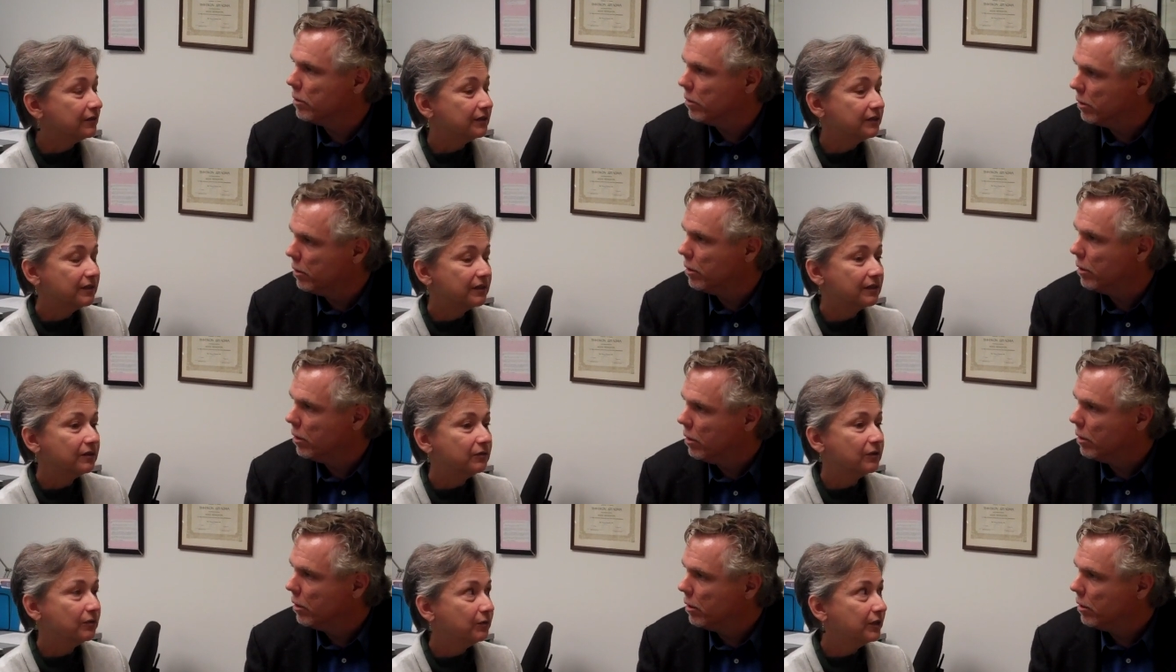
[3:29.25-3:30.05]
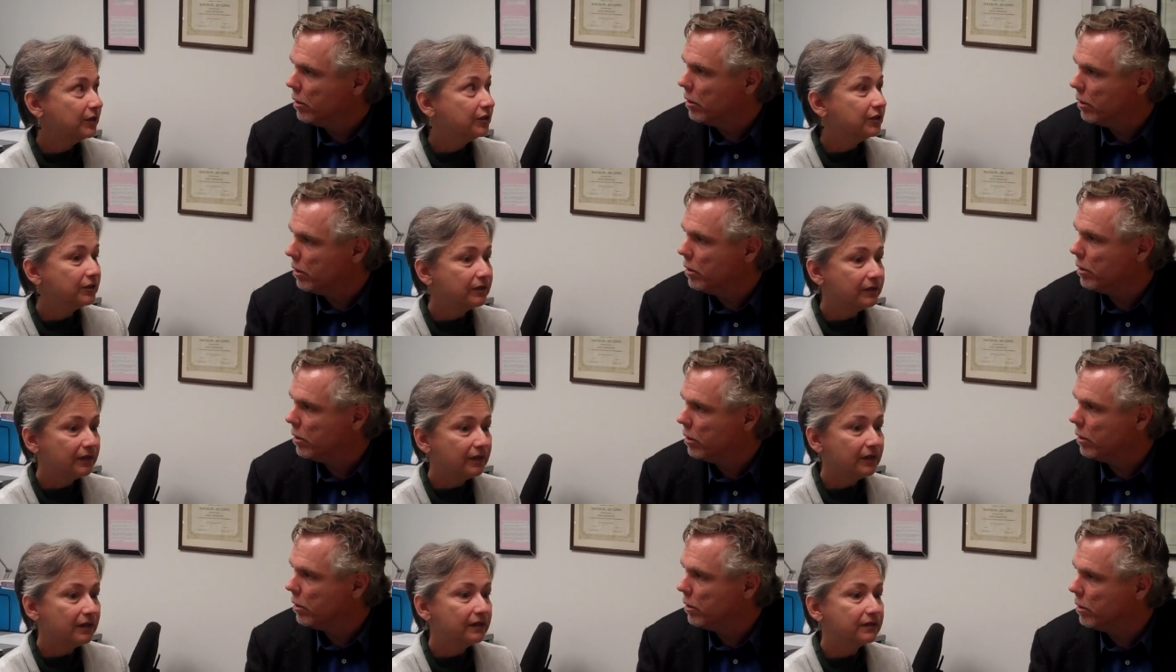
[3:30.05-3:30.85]
Speaker 1: So what we're doing
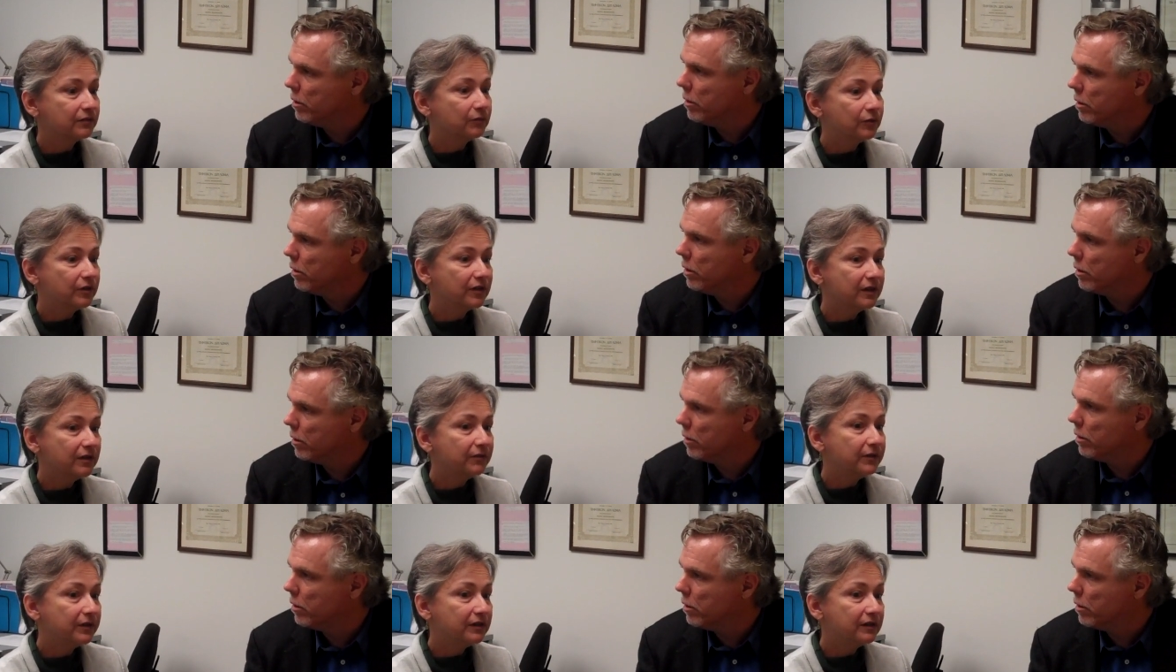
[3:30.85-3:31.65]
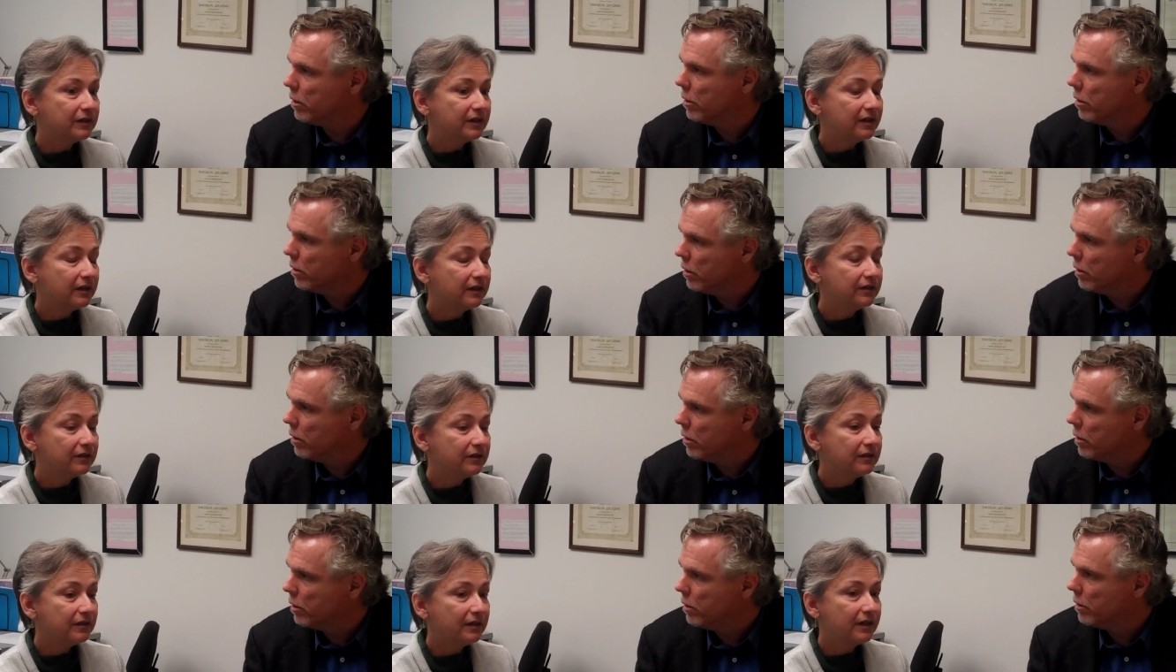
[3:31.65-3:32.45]
is working with our
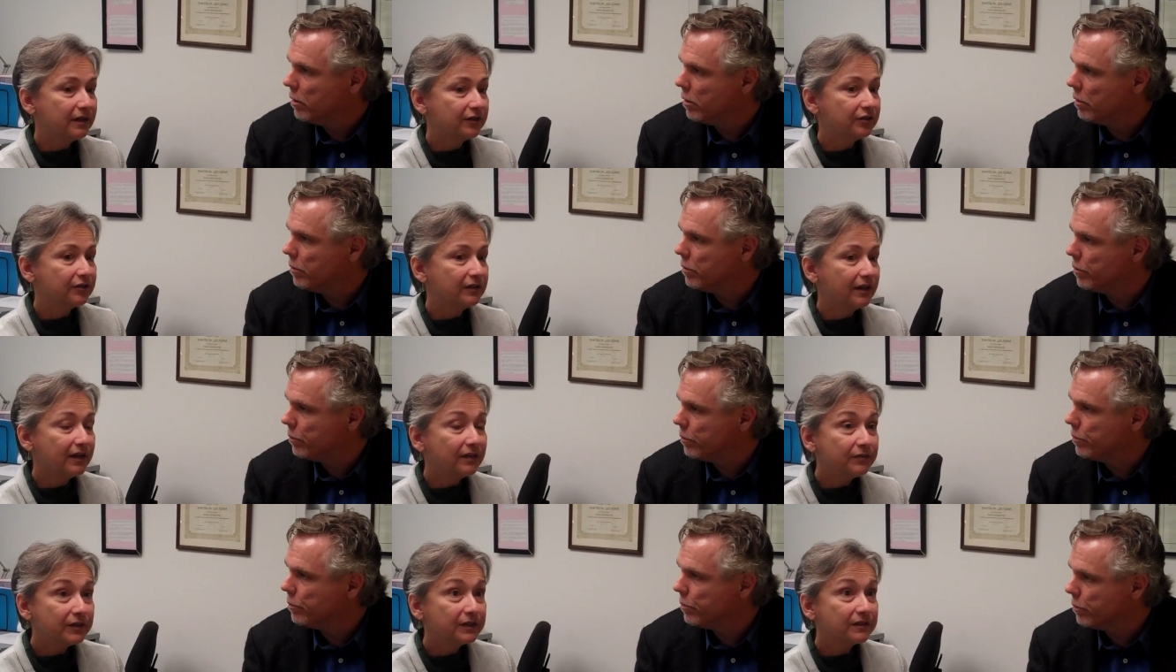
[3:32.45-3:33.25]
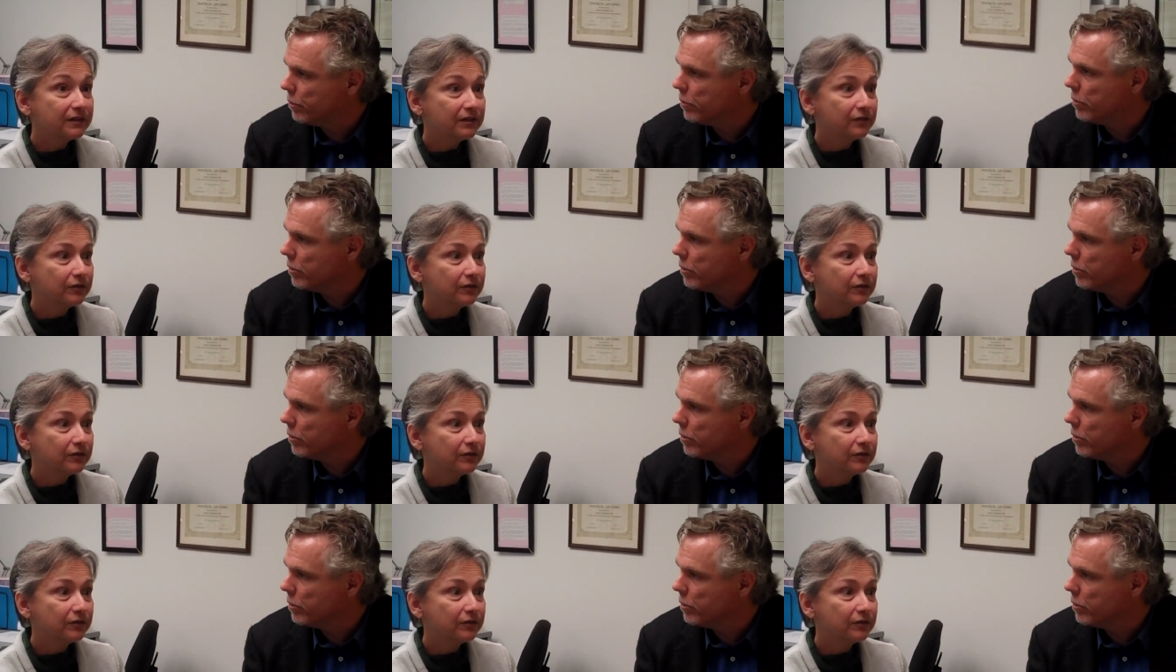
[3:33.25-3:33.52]
other national advocacy